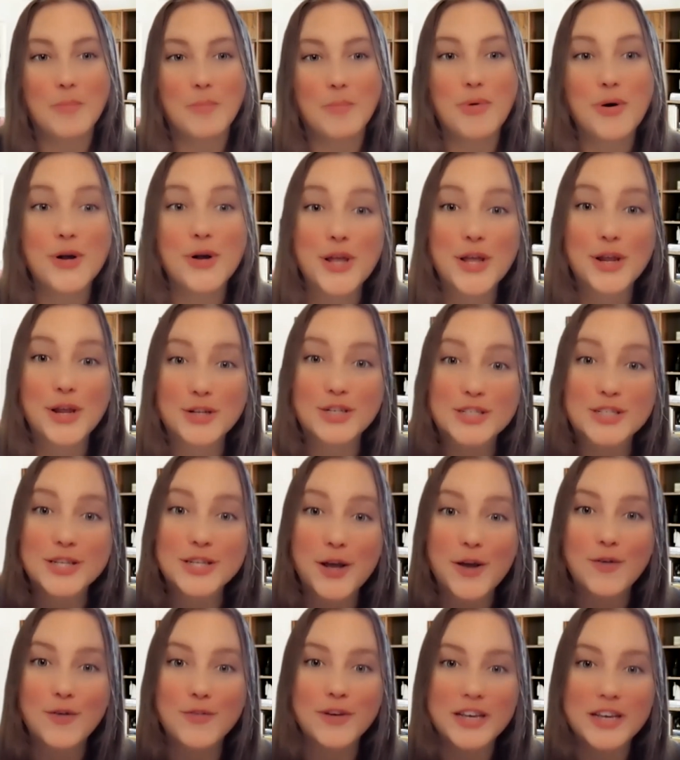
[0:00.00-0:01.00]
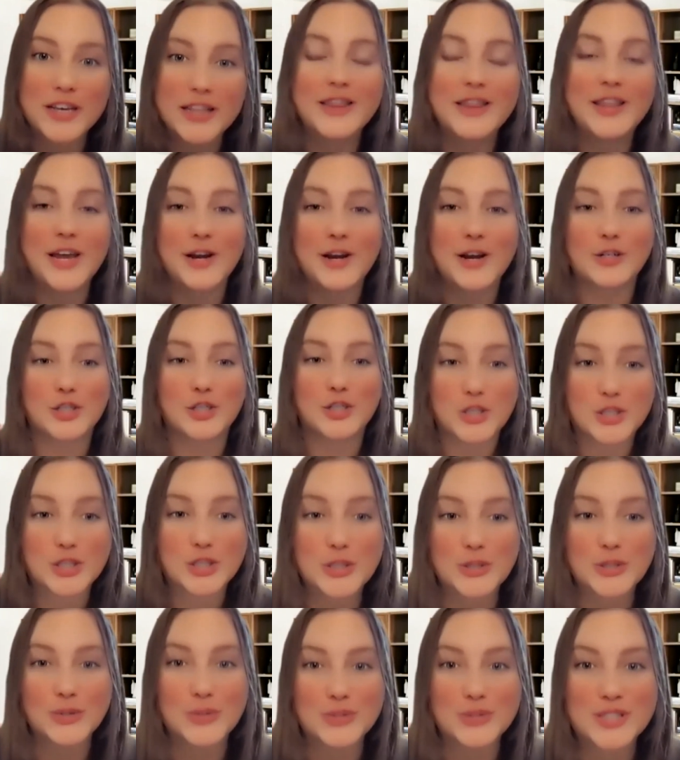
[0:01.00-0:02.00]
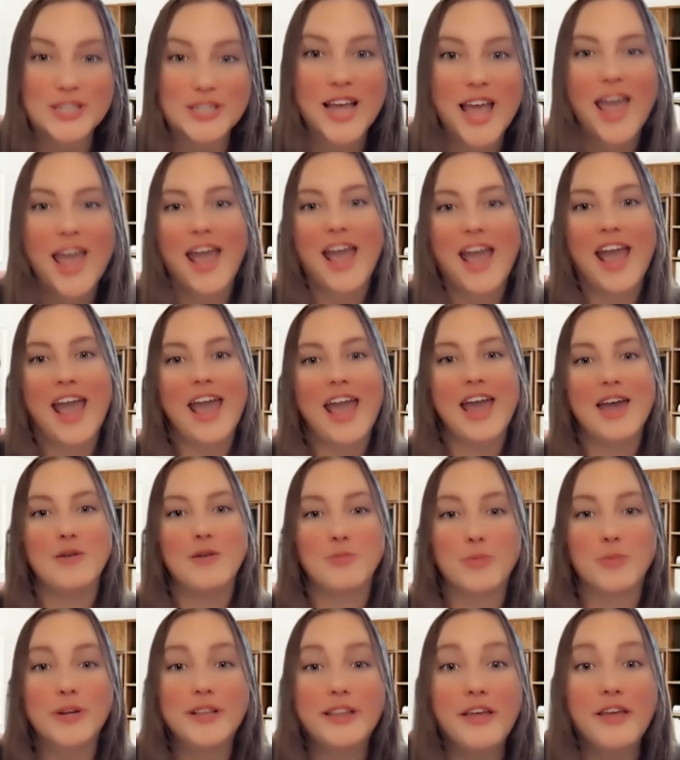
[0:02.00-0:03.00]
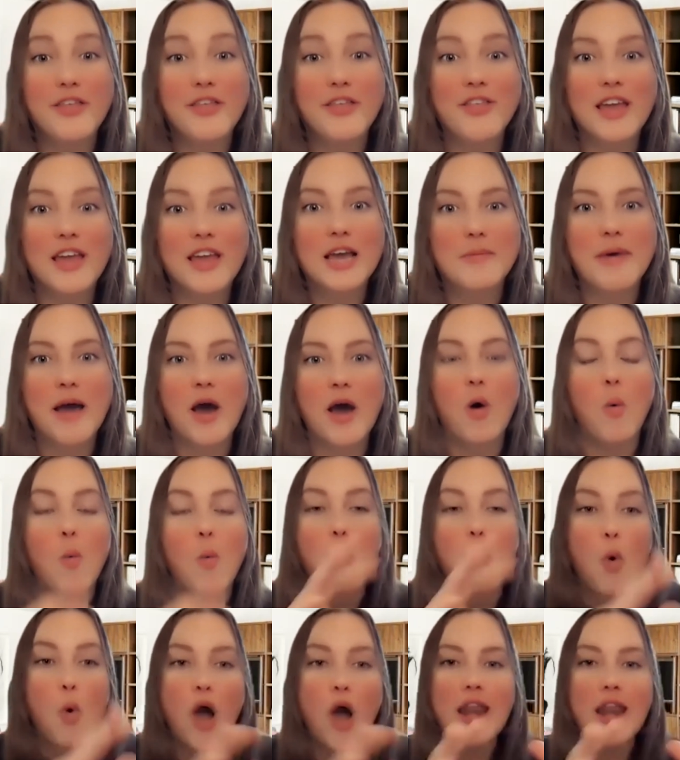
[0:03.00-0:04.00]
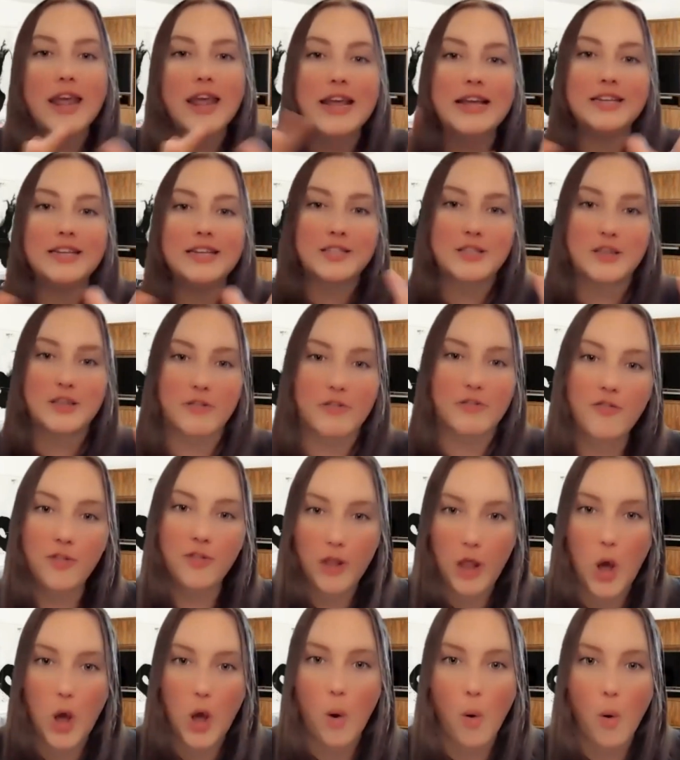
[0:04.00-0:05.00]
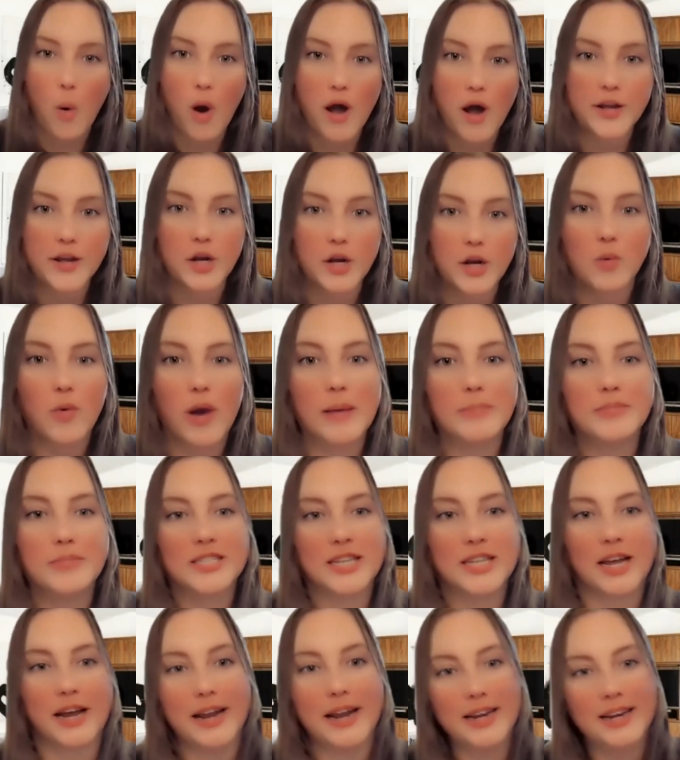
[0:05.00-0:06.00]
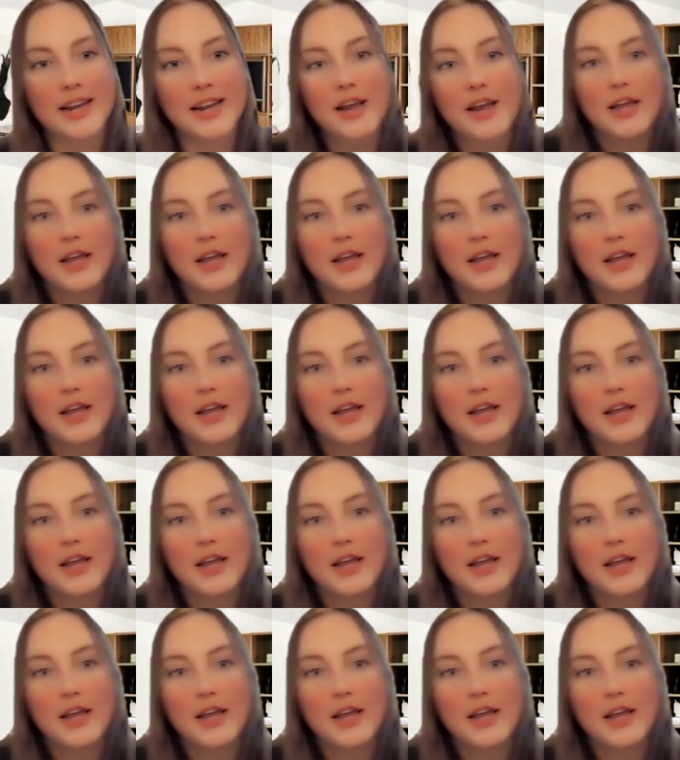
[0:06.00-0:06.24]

Put yourself in their shoes and really think about what is the flow on your website.